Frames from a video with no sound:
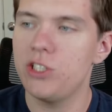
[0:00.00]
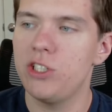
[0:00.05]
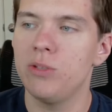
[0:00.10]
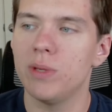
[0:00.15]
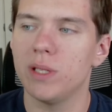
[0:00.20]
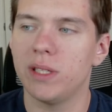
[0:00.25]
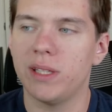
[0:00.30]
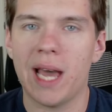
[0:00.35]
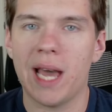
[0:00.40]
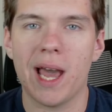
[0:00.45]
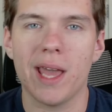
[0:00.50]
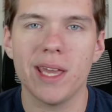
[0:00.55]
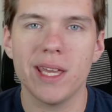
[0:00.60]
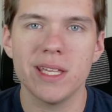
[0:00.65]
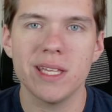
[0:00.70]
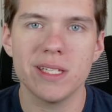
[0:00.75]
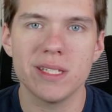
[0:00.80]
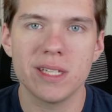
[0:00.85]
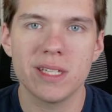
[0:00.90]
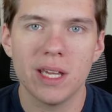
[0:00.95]
with that
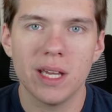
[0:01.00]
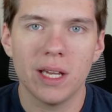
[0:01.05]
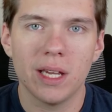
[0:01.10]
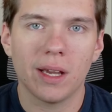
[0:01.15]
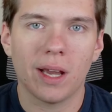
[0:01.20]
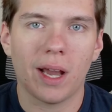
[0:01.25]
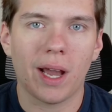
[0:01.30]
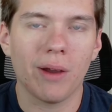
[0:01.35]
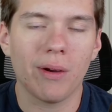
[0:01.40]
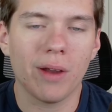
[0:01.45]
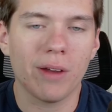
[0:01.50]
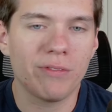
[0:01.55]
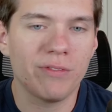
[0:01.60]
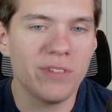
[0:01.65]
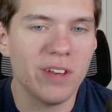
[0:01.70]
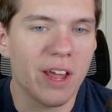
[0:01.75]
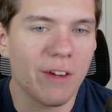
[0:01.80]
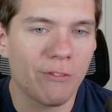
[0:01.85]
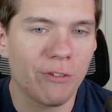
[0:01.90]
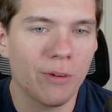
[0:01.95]
is I have
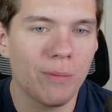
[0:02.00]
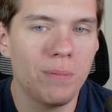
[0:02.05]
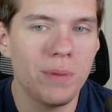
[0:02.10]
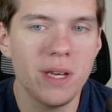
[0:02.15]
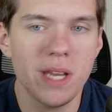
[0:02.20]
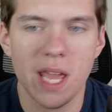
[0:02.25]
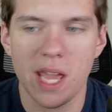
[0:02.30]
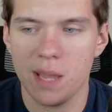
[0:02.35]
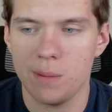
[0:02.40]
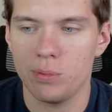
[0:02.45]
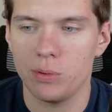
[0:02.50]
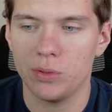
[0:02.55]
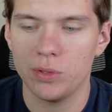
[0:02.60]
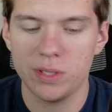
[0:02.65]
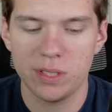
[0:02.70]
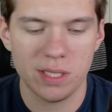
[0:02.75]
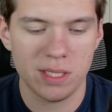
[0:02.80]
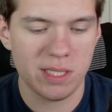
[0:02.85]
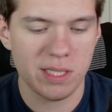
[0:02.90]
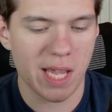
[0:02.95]
never been able
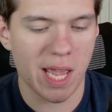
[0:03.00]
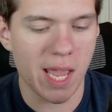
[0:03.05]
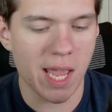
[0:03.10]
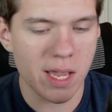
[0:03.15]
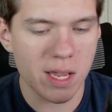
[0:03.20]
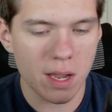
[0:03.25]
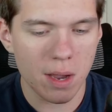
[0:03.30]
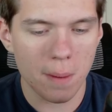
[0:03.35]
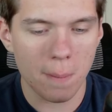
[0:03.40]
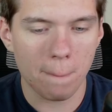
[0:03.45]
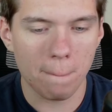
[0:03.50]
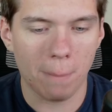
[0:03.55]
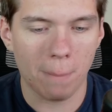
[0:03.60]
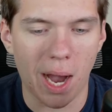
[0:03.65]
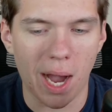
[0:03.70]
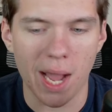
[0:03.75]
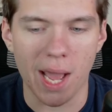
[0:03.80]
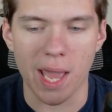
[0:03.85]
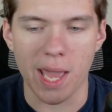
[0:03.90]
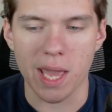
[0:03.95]
to take
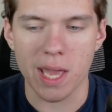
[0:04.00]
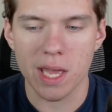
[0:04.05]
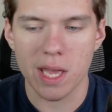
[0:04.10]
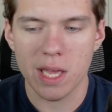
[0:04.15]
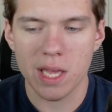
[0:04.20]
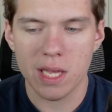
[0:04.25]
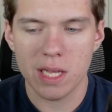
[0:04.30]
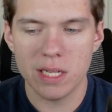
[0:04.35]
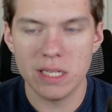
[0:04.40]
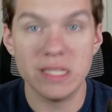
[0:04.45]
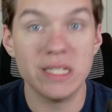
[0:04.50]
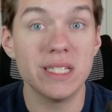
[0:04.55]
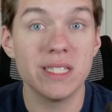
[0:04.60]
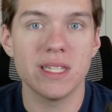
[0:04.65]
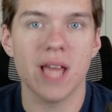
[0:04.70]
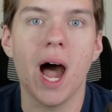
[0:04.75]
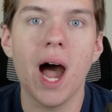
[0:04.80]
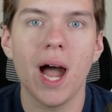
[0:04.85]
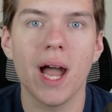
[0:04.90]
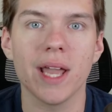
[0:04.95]
my
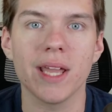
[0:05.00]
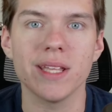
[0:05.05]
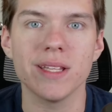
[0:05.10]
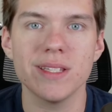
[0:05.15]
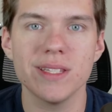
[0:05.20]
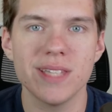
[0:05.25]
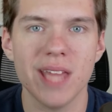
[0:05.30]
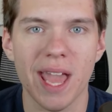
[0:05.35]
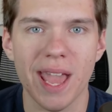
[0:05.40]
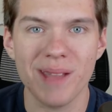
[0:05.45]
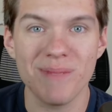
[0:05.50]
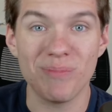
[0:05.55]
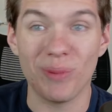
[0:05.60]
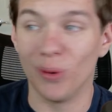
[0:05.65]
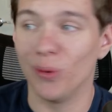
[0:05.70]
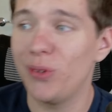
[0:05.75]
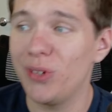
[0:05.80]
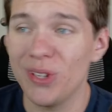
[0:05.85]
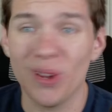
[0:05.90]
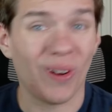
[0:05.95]
designs and
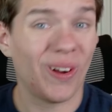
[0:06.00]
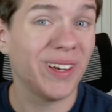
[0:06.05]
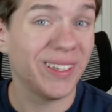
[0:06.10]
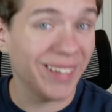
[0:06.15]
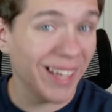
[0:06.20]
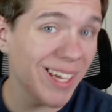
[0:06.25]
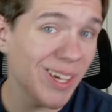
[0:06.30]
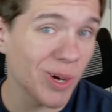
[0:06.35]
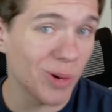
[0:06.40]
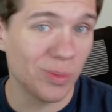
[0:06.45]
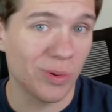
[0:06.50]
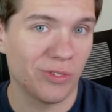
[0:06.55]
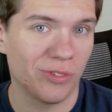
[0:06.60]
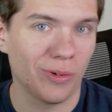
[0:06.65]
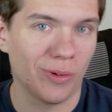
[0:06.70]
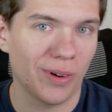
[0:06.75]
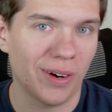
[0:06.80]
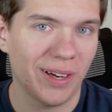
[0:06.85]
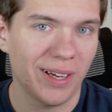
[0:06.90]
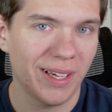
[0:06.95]
put it on Lego
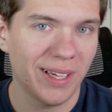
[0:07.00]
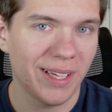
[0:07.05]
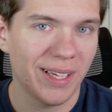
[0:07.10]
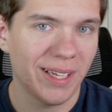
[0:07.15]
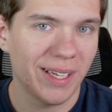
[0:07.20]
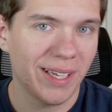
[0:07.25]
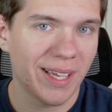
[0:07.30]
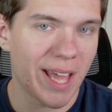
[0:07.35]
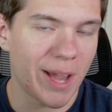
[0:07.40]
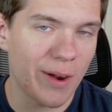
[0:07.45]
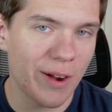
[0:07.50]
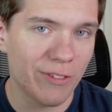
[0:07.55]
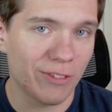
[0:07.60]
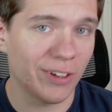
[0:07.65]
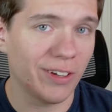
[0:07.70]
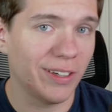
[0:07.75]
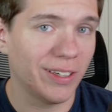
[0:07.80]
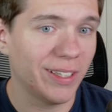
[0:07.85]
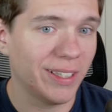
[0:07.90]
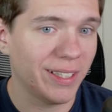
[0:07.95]
before.
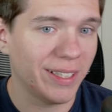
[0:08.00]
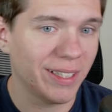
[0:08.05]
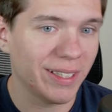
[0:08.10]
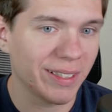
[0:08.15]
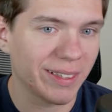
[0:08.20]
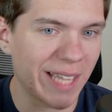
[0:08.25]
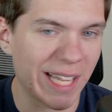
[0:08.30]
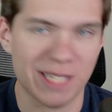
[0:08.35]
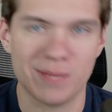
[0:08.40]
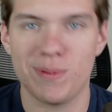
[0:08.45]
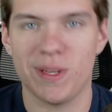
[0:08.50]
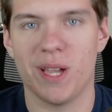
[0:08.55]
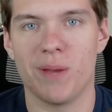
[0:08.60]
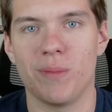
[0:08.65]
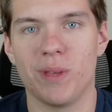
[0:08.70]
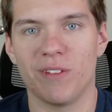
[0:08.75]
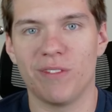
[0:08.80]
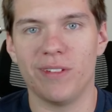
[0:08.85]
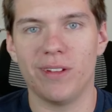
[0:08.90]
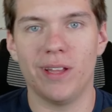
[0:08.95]
However, that's
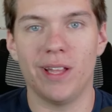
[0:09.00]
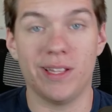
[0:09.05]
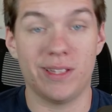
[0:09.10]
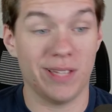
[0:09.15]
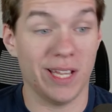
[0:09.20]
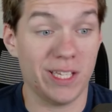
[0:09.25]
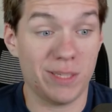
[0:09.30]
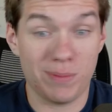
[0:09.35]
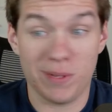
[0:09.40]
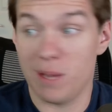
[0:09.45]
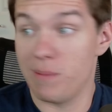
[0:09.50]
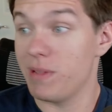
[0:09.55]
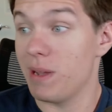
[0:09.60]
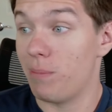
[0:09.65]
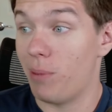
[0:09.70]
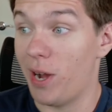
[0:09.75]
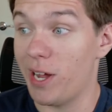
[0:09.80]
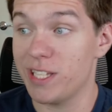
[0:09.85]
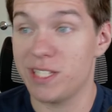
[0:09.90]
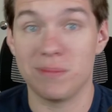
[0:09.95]
becoming a
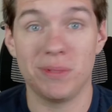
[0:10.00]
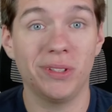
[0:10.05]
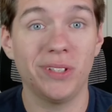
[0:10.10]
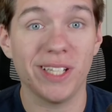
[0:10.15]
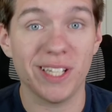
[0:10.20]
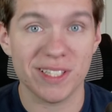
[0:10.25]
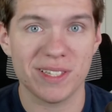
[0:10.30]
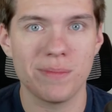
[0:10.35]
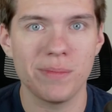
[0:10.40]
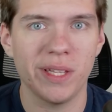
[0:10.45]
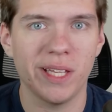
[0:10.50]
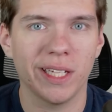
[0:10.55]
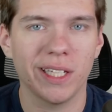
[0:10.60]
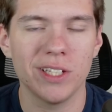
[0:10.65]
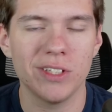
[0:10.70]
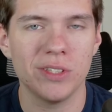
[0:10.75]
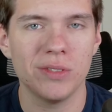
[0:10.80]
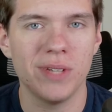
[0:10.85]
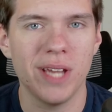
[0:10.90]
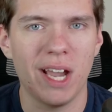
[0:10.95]
possibility and something I
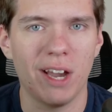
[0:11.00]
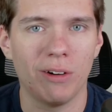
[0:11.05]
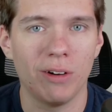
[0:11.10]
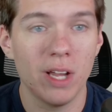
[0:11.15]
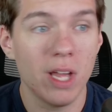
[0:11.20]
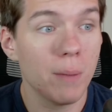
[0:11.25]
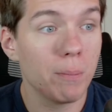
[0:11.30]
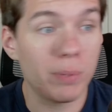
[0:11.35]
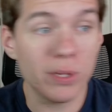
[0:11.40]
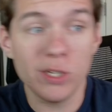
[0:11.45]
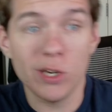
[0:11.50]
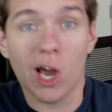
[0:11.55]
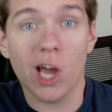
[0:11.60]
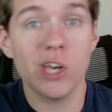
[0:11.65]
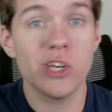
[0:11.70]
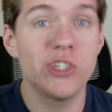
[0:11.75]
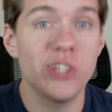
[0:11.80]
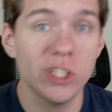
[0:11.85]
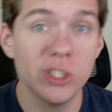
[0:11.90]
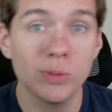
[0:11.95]
can do now. But not
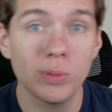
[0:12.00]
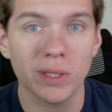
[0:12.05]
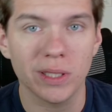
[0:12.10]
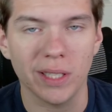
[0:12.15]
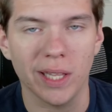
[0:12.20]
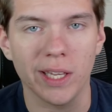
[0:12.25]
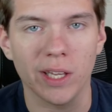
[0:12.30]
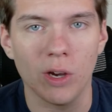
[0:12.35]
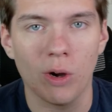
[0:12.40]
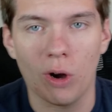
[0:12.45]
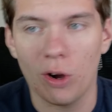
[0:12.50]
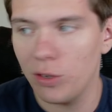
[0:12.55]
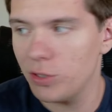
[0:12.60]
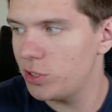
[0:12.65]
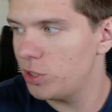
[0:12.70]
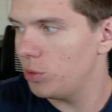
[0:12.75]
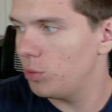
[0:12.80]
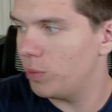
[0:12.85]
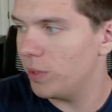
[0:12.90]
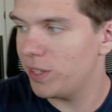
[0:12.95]
just with Lego,
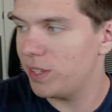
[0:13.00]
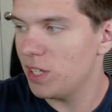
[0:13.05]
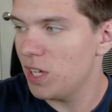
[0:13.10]
also with